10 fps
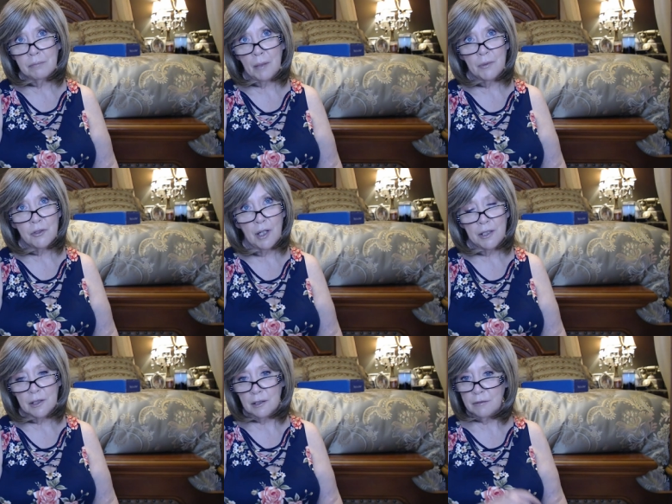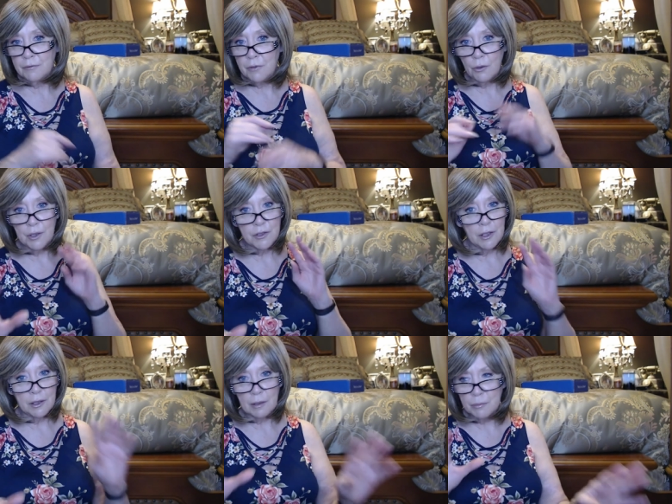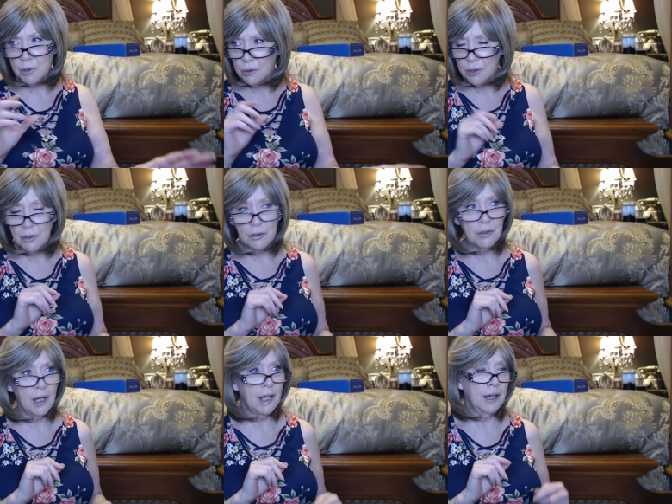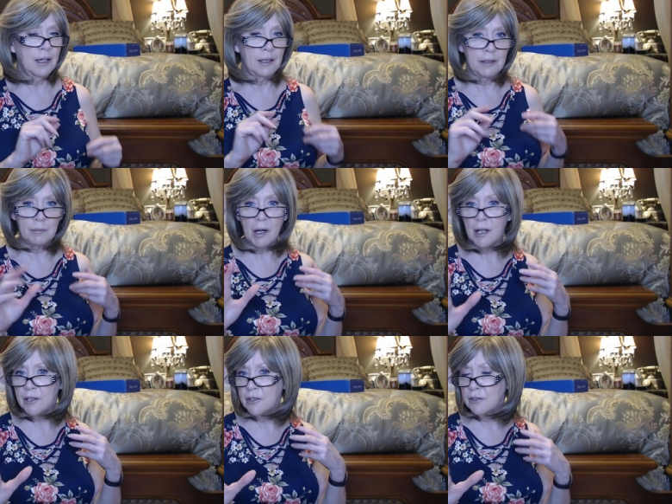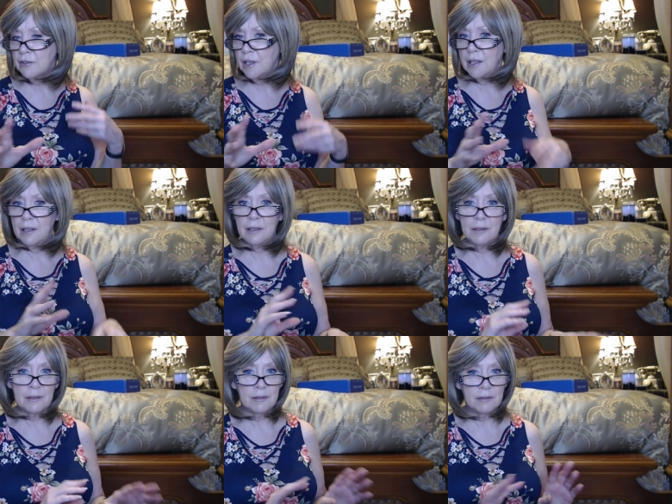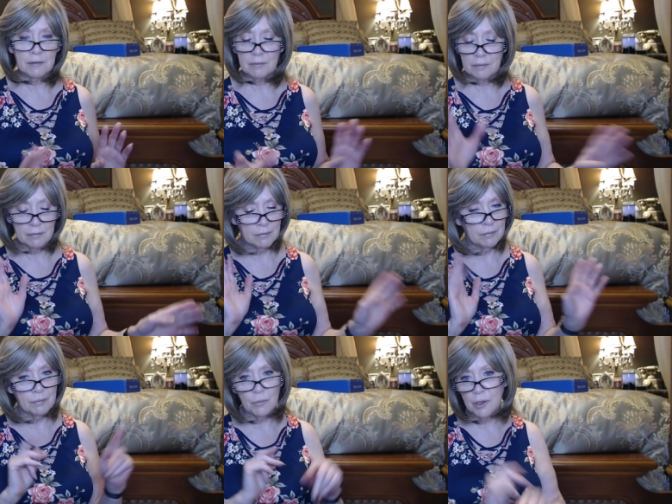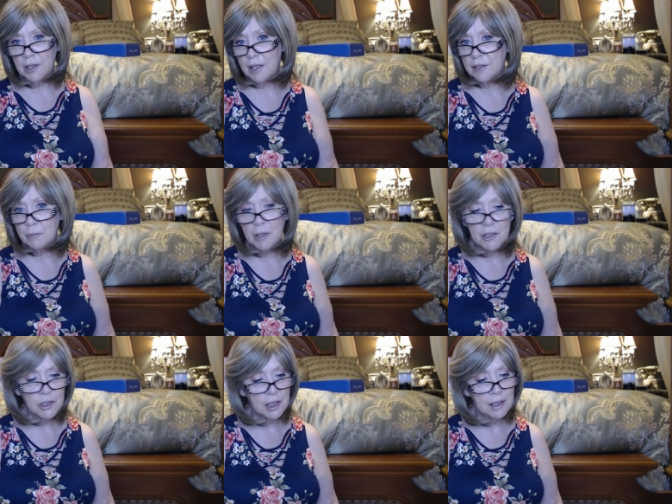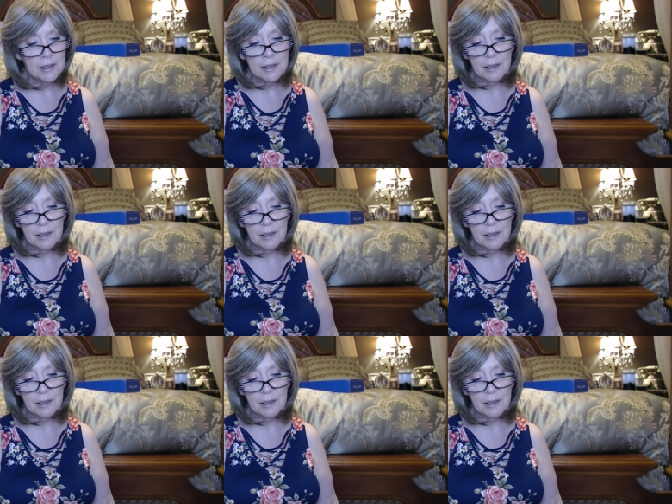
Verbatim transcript: I was trying to focus on the computer and the monitor and working on spreadsheets.